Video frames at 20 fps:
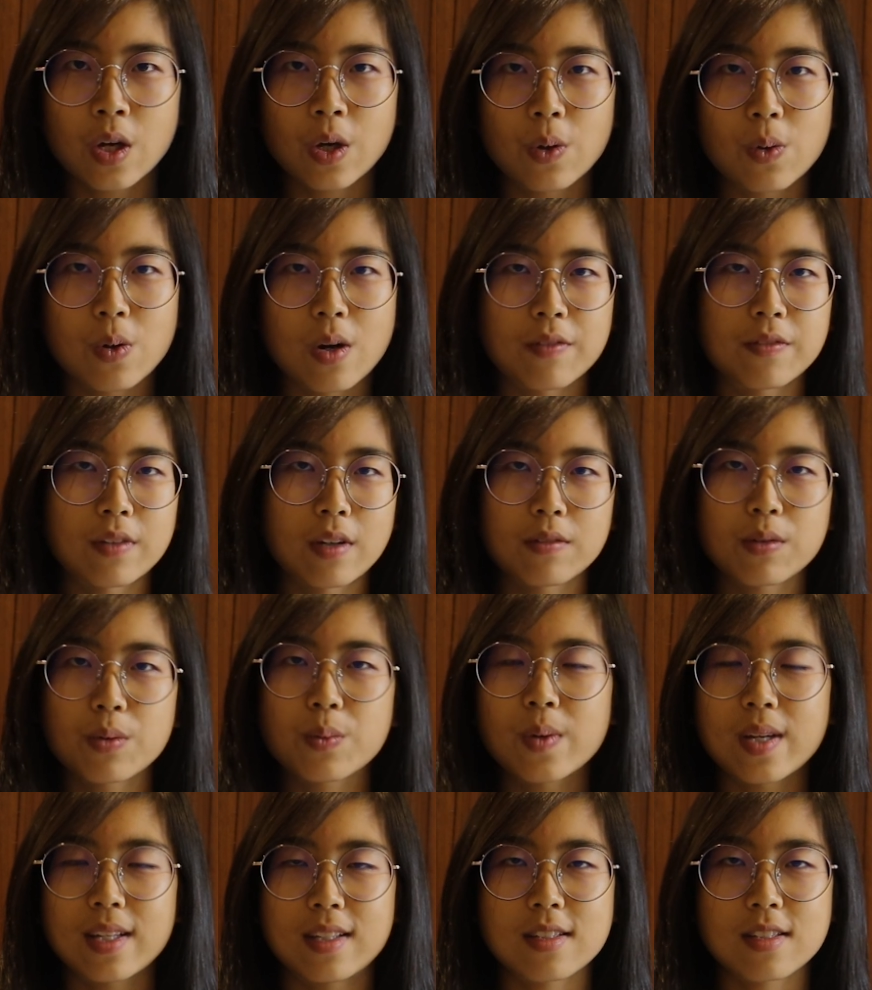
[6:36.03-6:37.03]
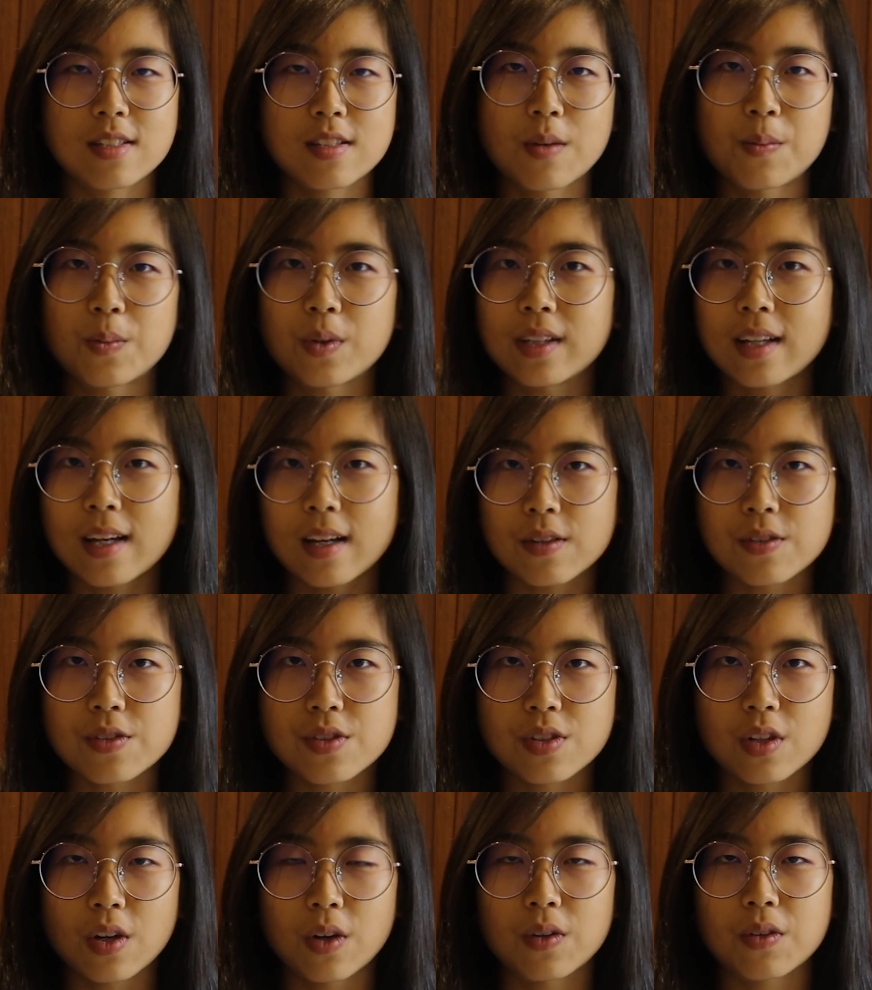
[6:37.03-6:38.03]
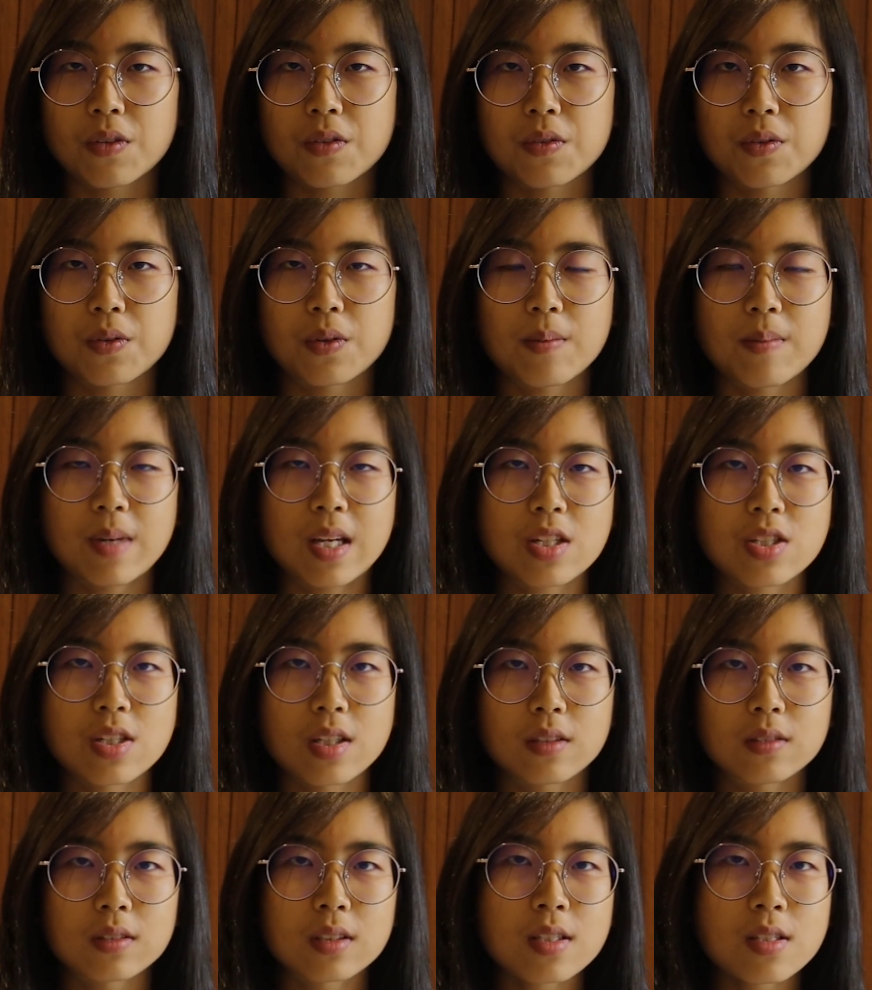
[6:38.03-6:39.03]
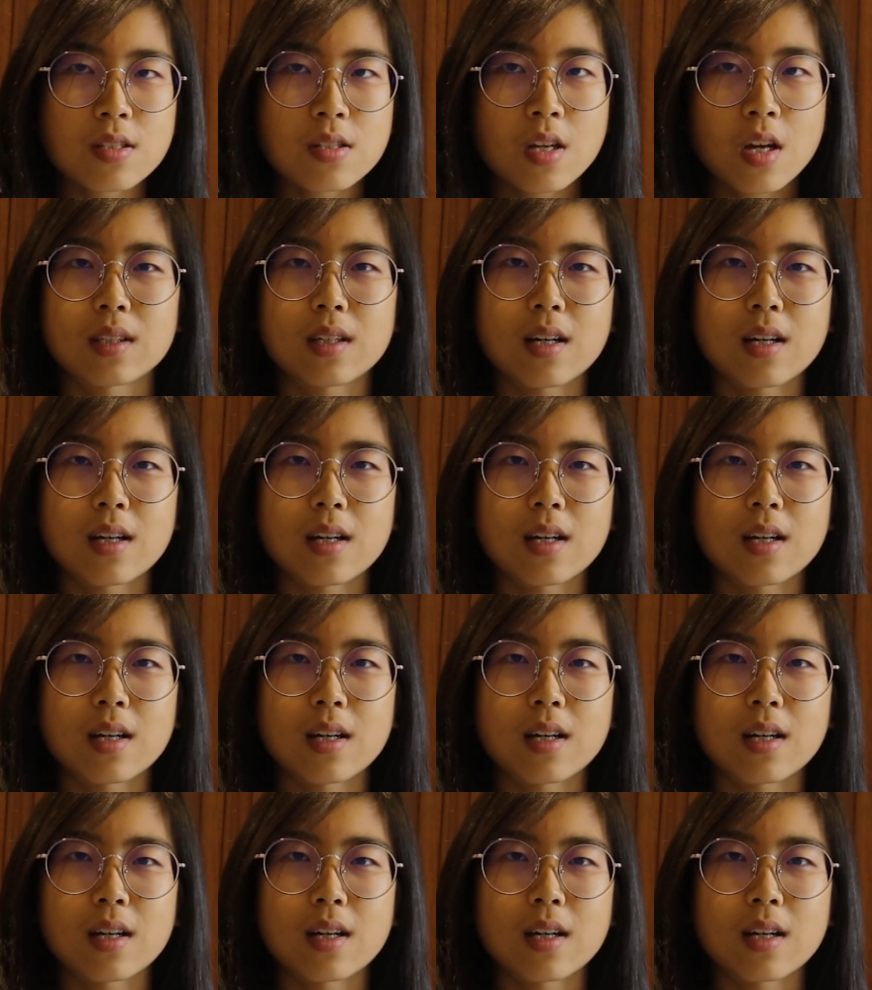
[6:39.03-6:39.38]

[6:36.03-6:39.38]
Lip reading: or I've never witnessed someone else going through a major illness.